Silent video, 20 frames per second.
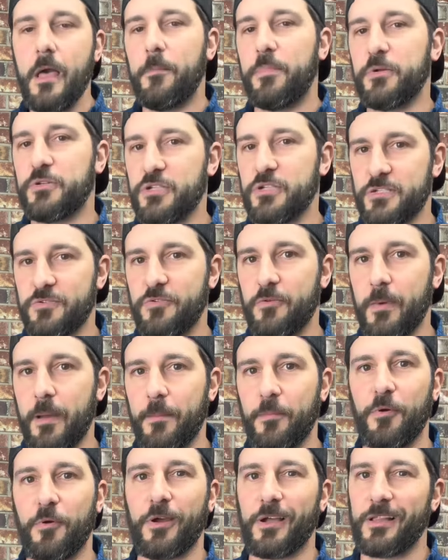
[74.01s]
but just
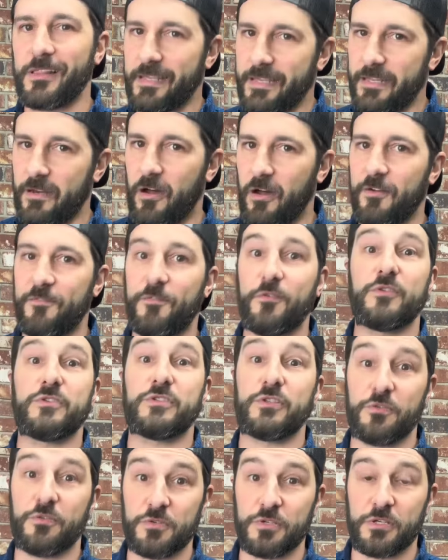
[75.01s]
remember clean
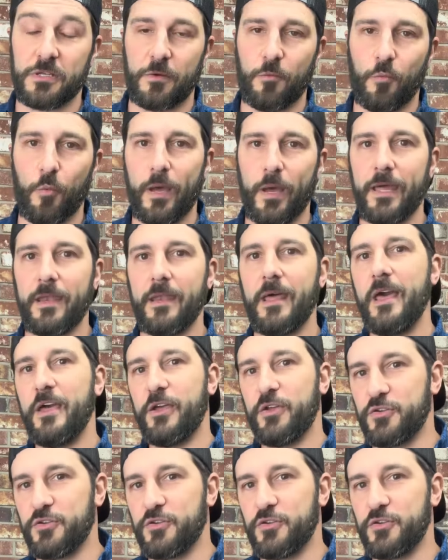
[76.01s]
offers usually win.